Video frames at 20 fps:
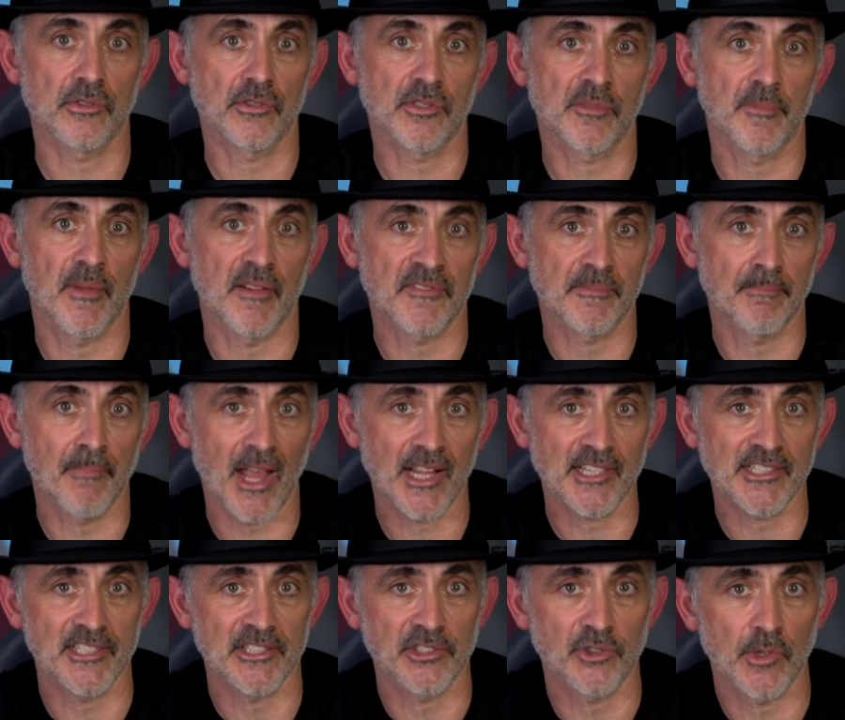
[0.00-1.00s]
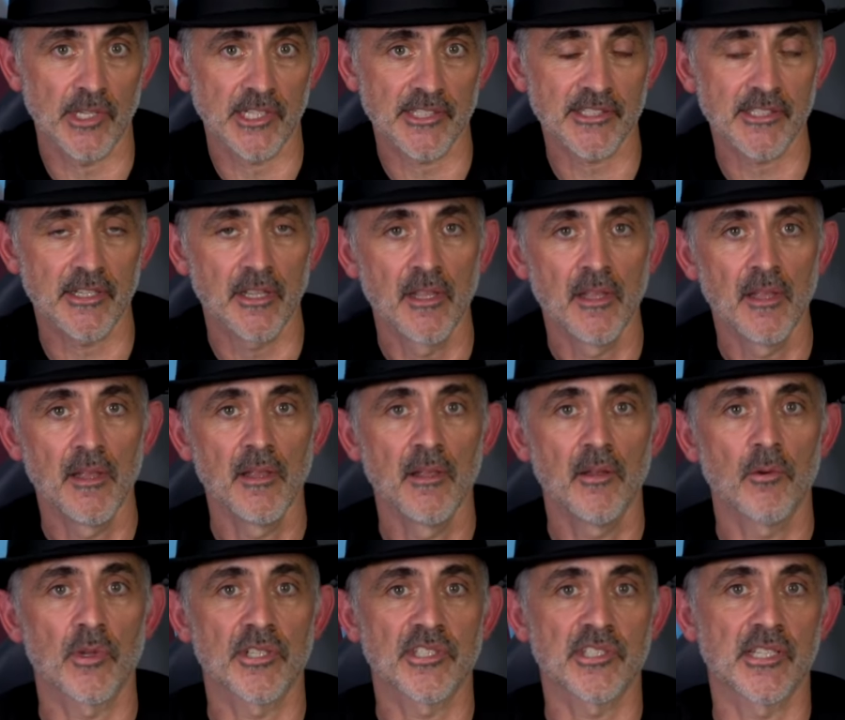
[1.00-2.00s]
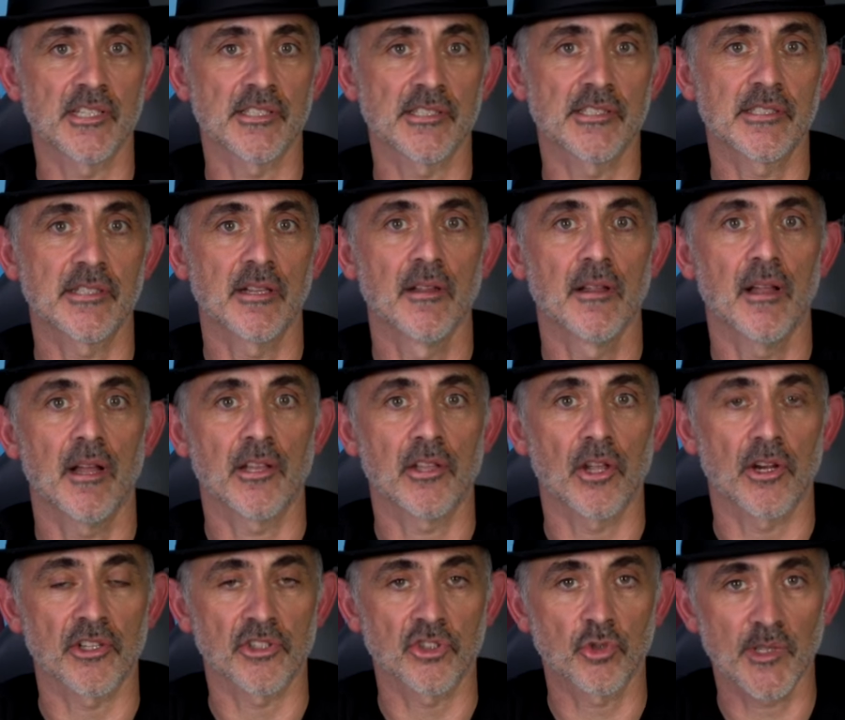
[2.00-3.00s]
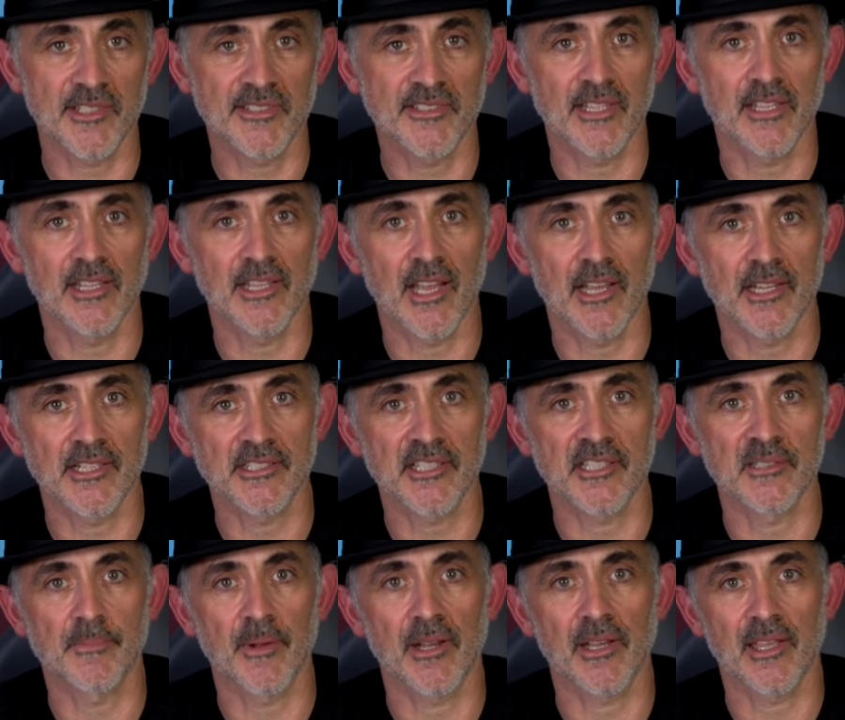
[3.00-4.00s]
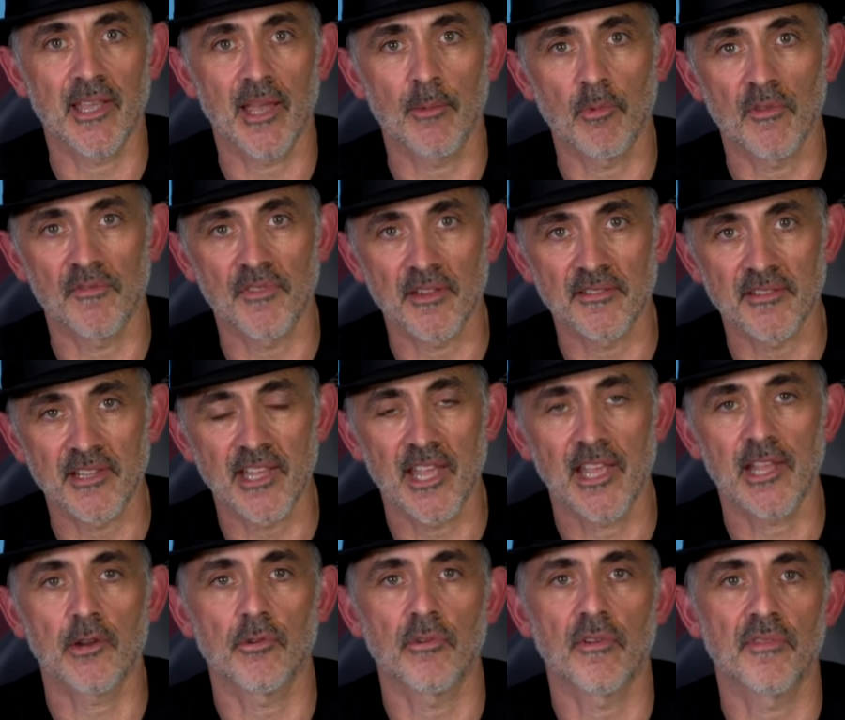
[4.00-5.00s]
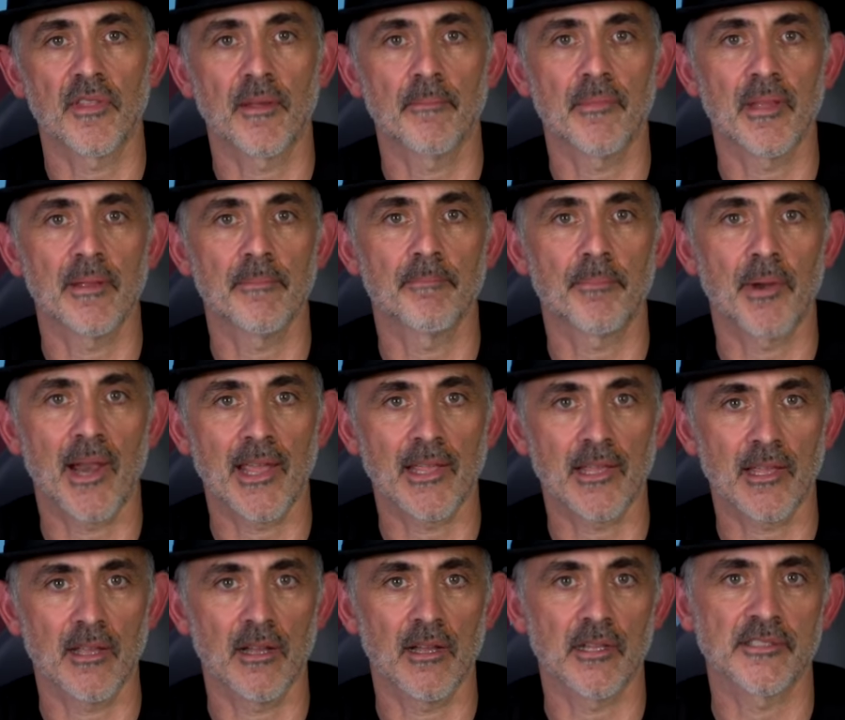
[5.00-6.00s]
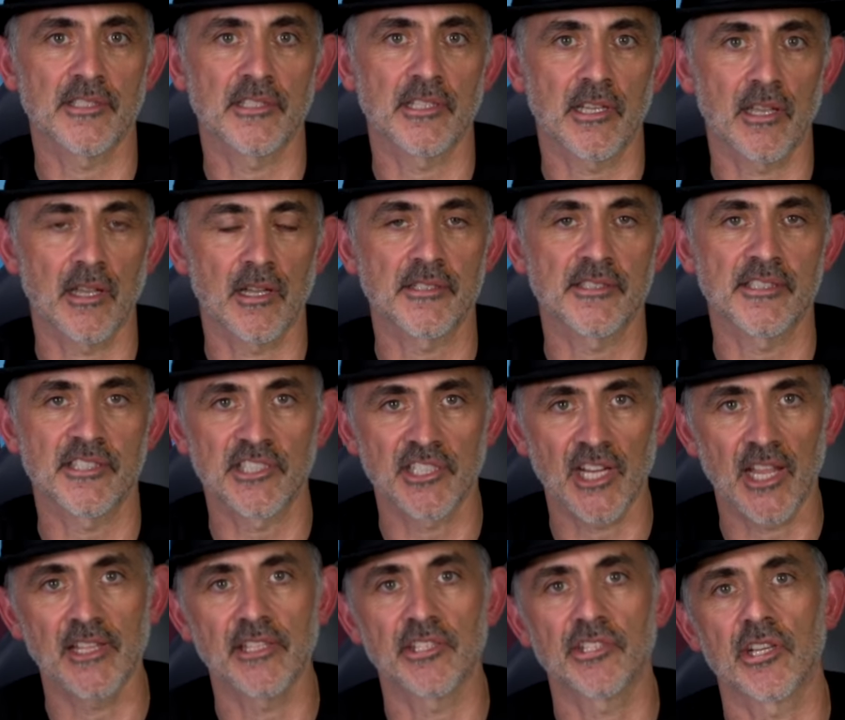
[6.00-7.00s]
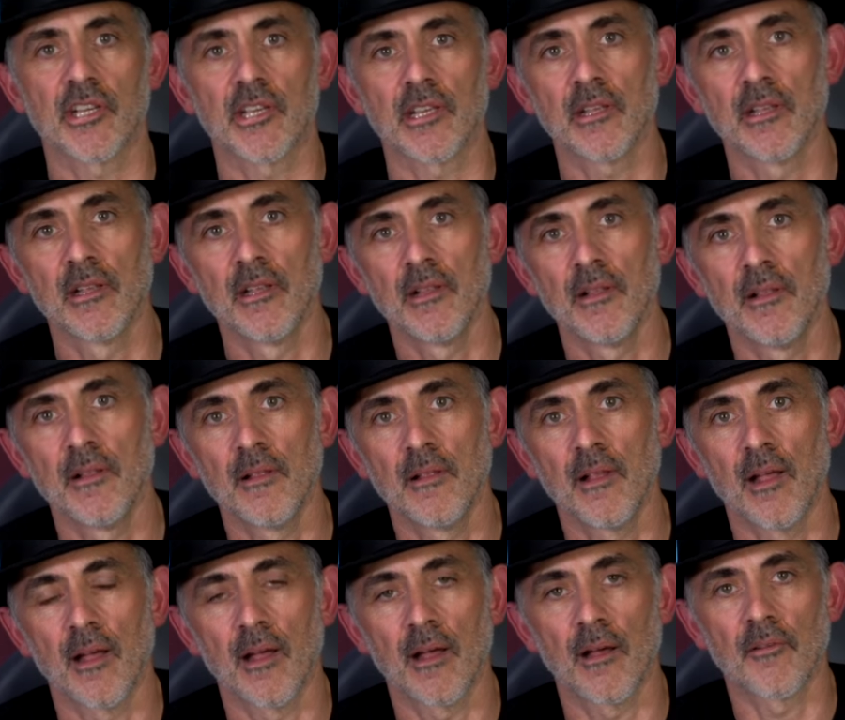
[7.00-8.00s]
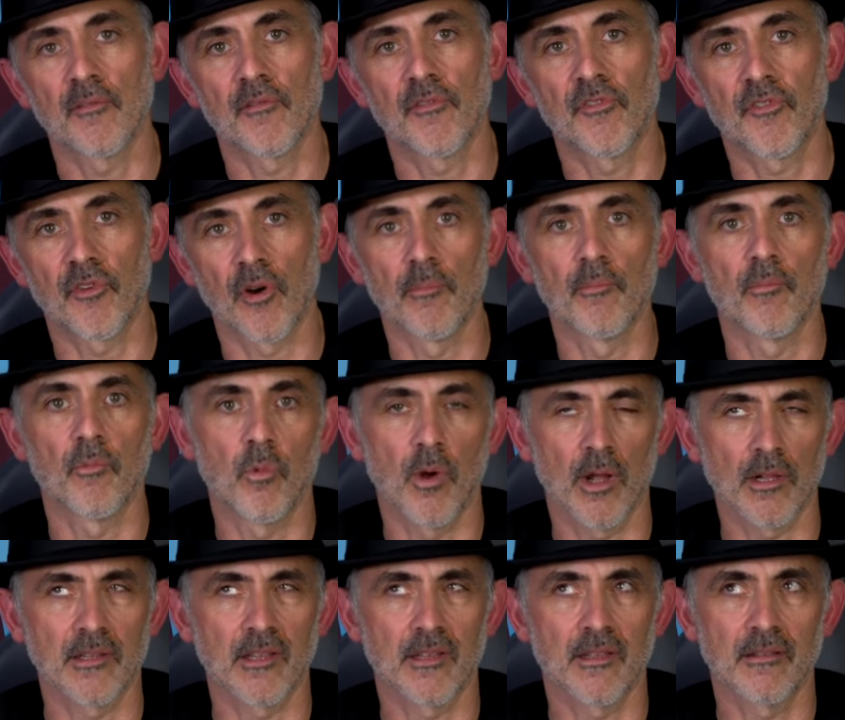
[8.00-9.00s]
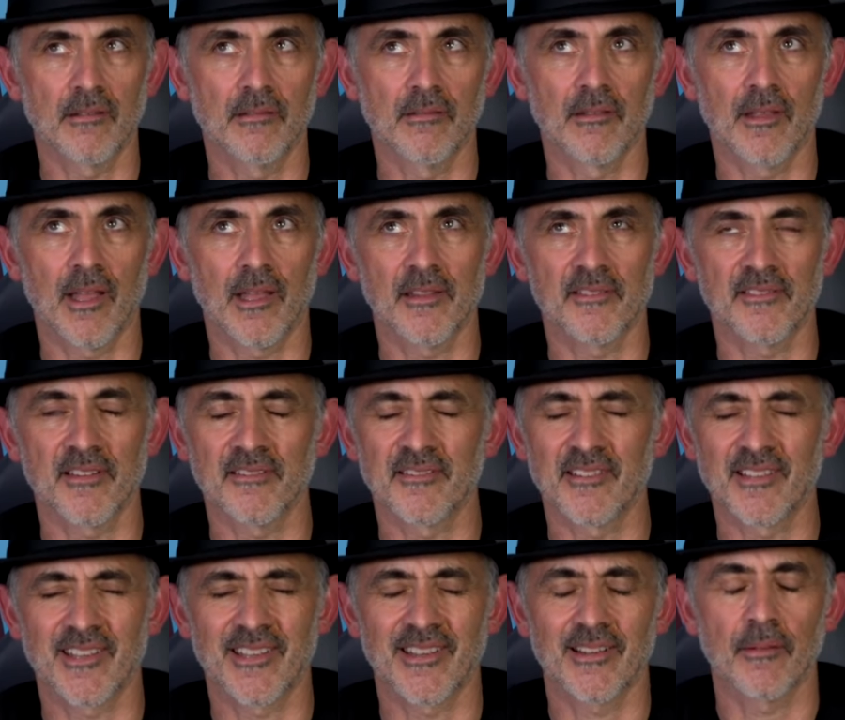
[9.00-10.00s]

Smith's Maxi Twist, which is a kind of twist in the aces, but again with this kicker of them being blank cards and the cards changing uh, from one aces to...